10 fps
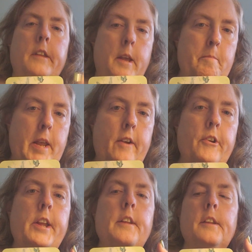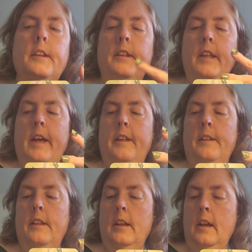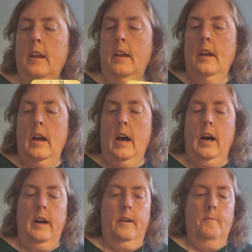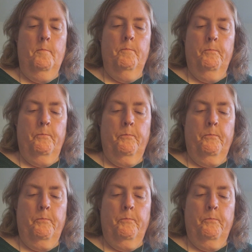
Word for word: that balance, that um,